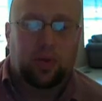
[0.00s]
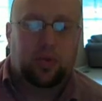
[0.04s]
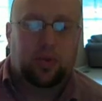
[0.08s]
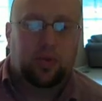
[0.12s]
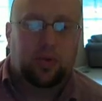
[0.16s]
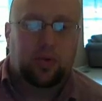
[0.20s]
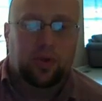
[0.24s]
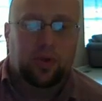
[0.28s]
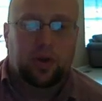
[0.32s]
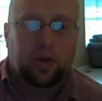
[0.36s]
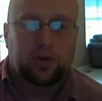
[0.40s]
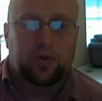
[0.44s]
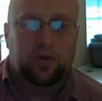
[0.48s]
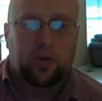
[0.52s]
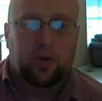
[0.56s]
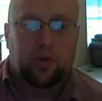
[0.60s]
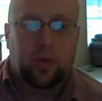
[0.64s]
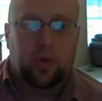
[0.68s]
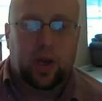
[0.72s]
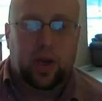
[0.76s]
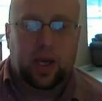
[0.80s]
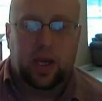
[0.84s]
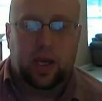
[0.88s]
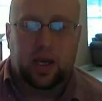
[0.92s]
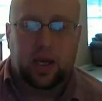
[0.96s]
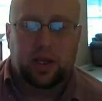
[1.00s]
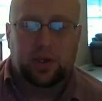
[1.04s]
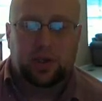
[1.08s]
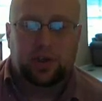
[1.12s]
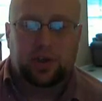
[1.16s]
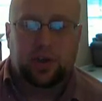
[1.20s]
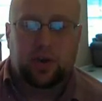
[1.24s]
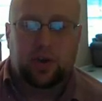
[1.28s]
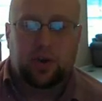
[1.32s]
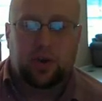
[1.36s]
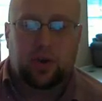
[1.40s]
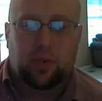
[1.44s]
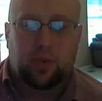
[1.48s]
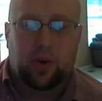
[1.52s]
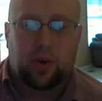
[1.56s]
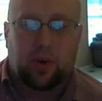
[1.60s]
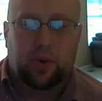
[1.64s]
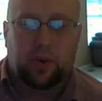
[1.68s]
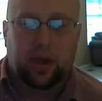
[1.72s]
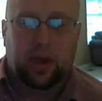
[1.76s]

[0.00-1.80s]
Okay, and so I'm just going to run